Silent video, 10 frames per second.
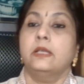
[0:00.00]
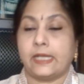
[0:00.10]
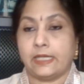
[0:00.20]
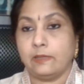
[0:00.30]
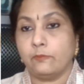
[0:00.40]

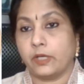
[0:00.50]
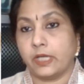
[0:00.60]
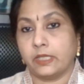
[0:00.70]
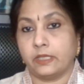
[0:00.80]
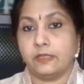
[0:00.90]
subtle
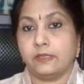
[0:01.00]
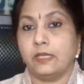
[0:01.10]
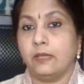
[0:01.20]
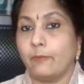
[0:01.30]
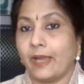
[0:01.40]
body, that is
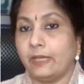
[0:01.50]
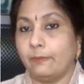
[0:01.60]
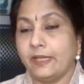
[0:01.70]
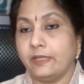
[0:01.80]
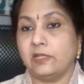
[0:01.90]
the my
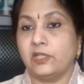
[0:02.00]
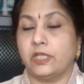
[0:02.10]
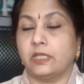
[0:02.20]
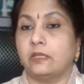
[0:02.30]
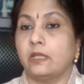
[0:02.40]
mental
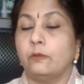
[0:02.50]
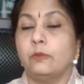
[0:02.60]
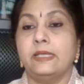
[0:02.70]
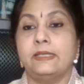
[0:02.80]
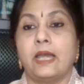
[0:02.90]
sheath. Now
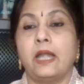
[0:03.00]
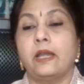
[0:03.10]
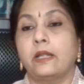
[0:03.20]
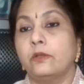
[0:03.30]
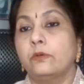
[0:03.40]
I start
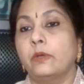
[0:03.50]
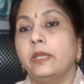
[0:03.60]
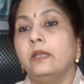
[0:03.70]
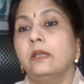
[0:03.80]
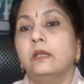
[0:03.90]

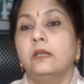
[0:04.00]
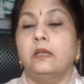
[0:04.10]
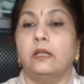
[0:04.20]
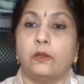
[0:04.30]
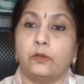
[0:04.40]
undergoing
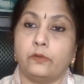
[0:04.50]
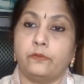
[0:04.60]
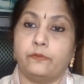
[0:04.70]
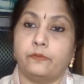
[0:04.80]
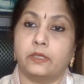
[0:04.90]
a lot
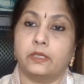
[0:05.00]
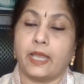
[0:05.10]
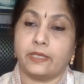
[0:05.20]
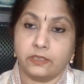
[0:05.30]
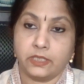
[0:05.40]
of
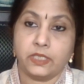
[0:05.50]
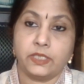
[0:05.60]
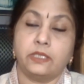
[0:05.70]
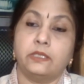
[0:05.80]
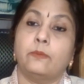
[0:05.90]

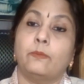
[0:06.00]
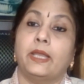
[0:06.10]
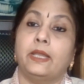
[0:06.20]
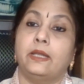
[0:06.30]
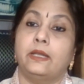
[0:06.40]
agitation in the
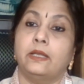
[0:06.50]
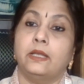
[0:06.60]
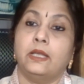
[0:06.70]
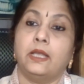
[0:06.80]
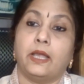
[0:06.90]
mind.
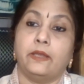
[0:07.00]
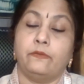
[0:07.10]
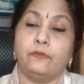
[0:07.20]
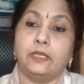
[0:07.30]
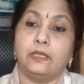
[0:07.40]
I
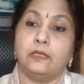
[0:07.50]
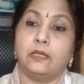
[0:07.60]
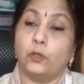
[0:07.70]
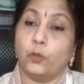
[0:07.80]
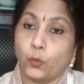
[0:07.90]
feel
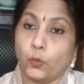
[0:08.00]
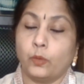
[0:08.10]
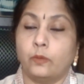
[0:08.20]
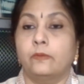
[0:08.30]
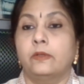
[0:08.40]

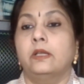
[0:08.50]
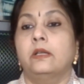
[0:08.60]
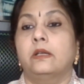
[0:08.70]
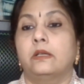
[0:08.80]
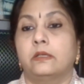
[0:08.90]
low
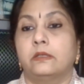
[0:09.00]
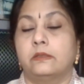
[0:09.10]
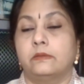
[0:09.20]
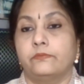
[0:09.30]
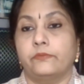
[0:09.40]

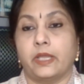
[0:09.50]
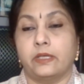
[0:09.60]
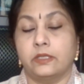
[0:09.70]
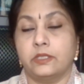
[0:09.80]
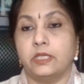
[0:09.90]
uh,
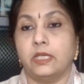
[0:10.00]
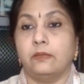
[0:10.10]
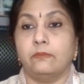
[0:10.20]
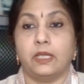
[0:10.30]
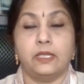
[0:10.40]

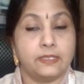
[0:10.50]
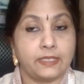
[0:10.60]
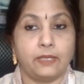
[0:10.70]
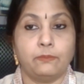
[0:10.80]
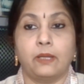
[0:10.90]
energy
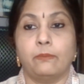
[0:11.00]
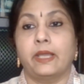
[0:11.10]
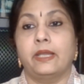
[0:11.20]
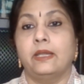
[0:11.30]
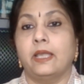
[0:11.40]
inside my
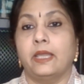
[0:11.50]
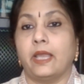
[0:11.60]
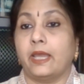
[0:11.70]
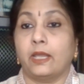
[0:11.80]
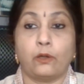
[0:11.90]
mind. I
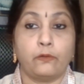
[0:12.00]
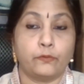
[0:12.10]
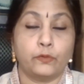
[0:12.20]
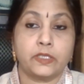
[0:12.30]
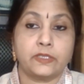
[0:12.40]
cannot
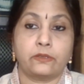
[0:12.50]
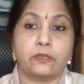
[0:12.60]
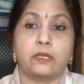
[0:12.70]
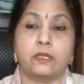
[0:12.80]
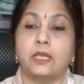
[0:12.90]
focus
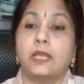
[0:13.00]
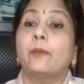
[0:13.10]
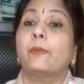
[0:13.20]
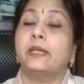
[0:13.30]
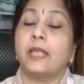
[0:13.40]
on anything.
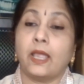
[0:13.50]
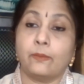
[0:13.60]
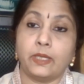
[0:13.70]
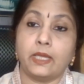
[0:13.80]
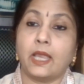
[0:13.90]
I'm
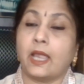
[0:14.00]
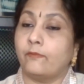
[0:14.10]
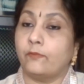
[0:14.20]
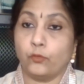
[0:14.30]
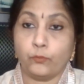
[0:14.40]
unhappy. I
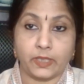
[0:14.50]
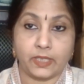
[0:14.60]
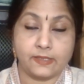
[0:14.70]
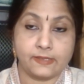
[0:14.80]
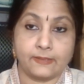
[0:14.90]
have no
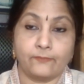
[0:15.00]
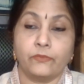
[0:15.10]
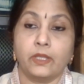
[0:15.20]
peace.